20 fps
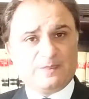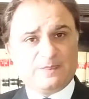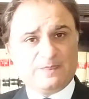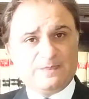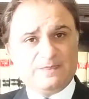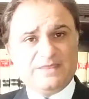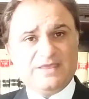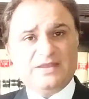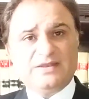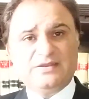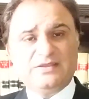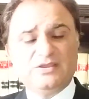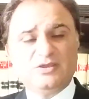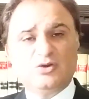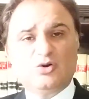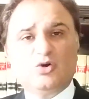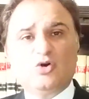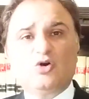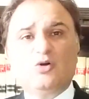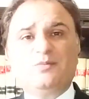then he
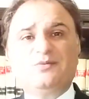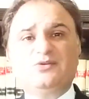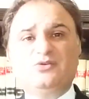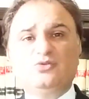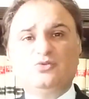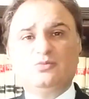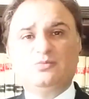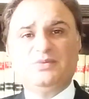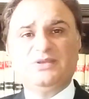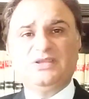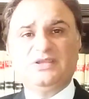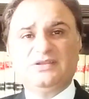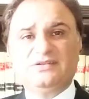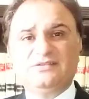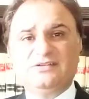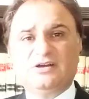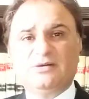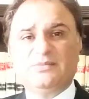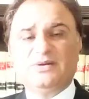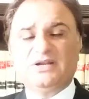opts to be
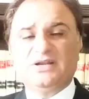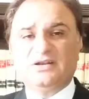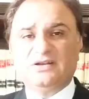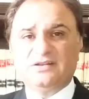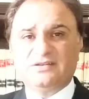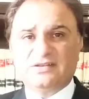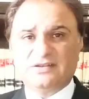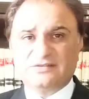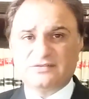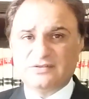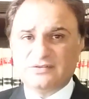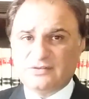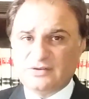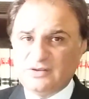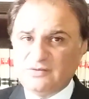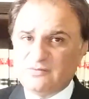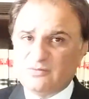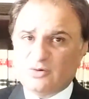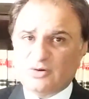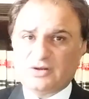examined under section
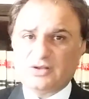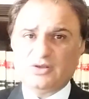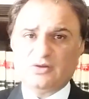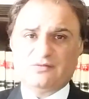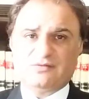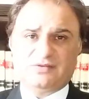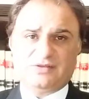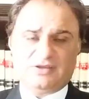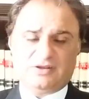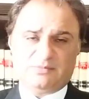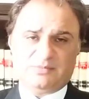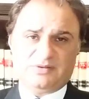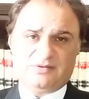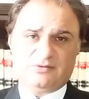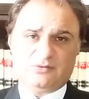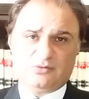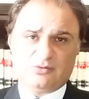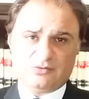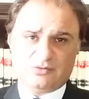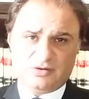340 of
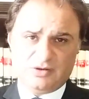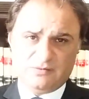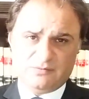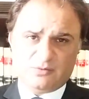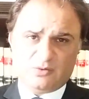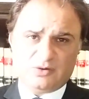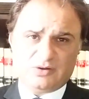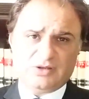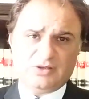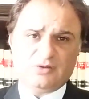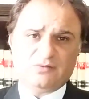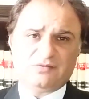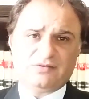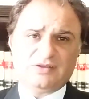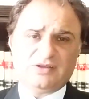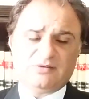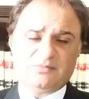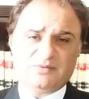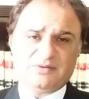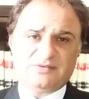CRPC. So 340 of
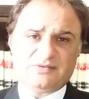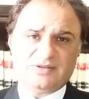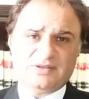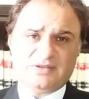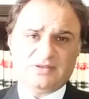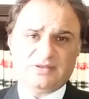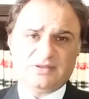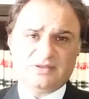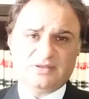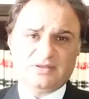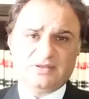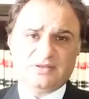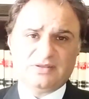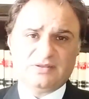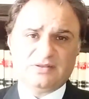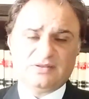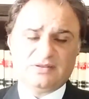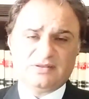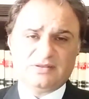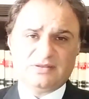CRPC
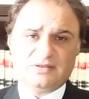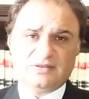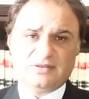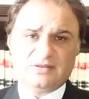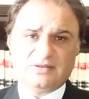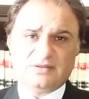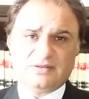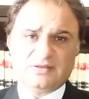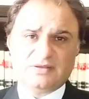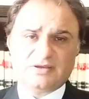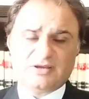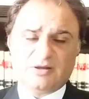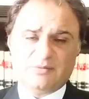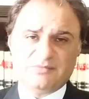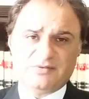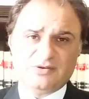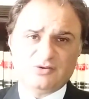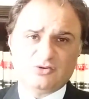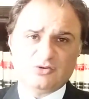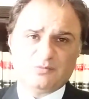
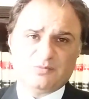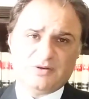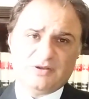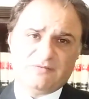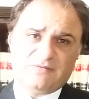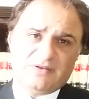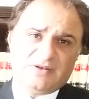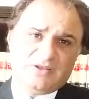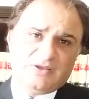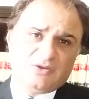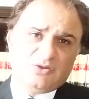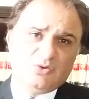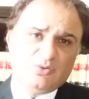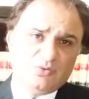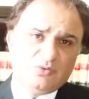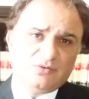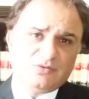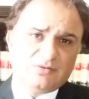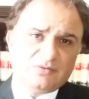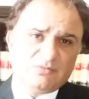comes into play when
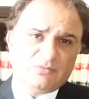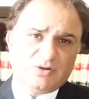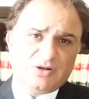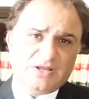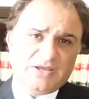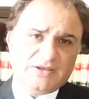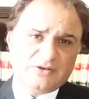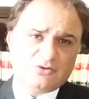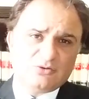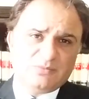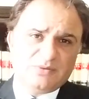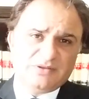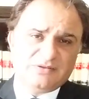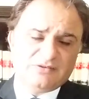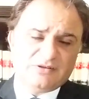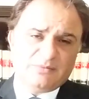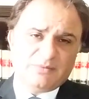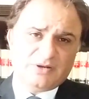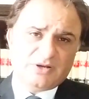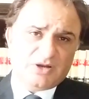accused would like to be
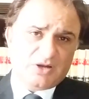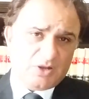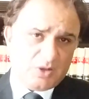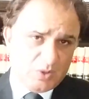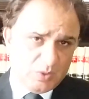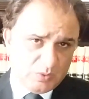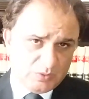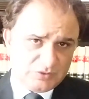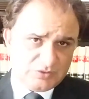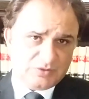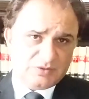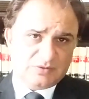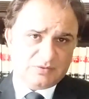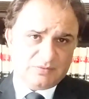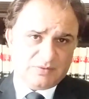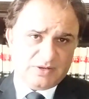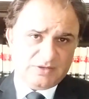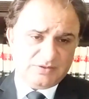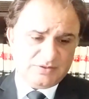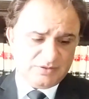examined on oath,
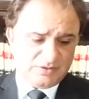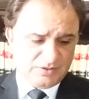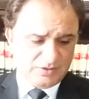right?